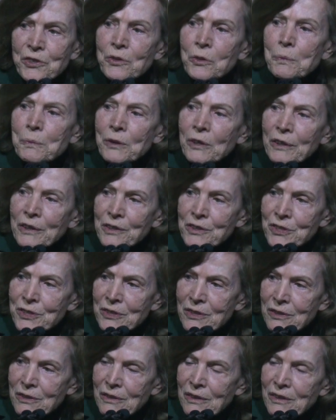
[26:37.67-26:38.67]
The national
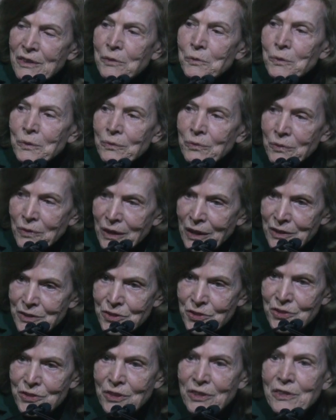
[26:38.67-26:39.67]
parks that
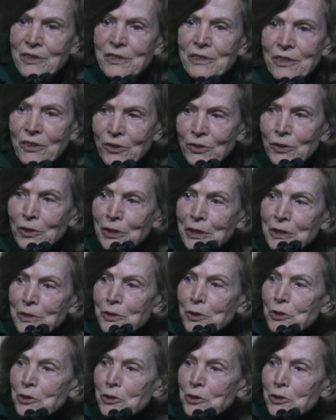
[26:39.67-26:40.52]
got started